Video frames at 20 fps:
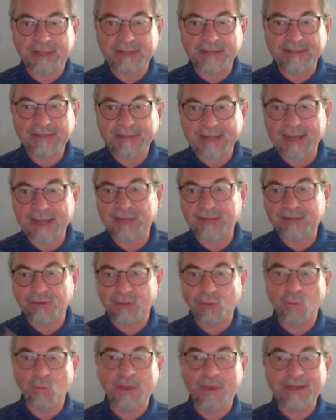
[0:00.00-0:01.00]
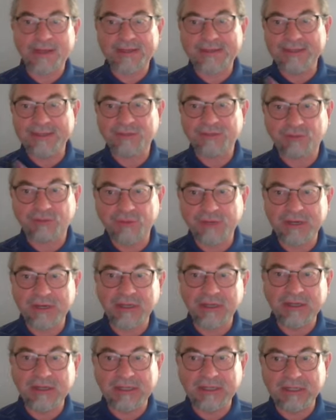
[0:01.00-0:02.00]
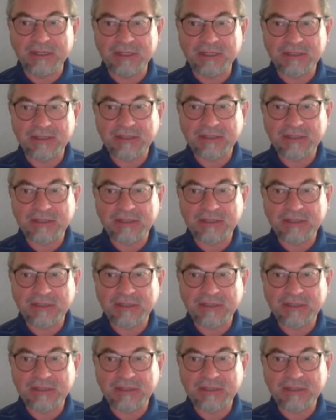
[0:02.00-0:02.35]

S hat when it is really needed.